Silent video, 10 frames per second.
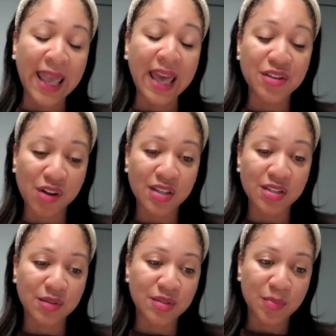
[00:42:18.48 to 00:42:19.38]
and
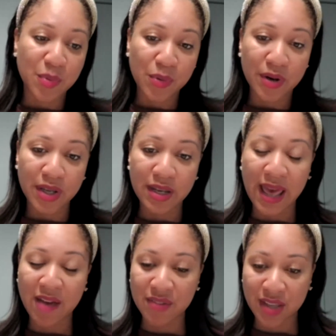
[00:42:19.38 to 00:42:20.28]
also support
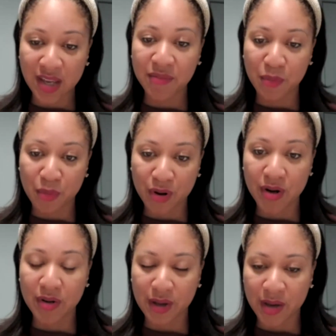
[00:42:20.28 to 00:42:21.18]
and advocate
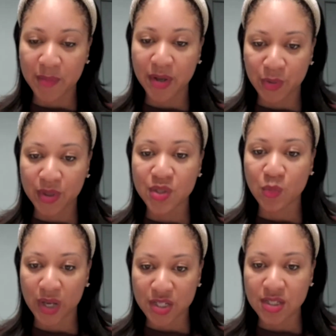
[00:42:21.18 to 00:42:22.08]
for
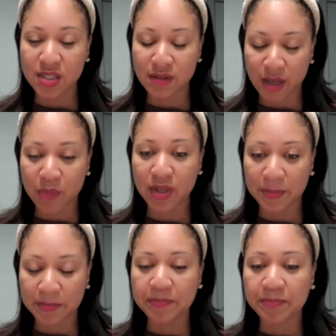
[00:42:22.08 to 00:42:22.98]
increased wages and
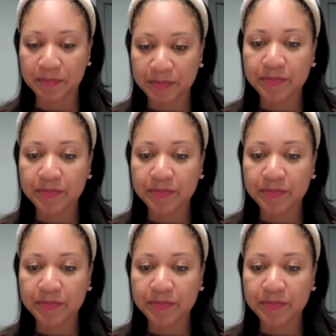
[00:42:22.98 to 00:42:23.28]
equity.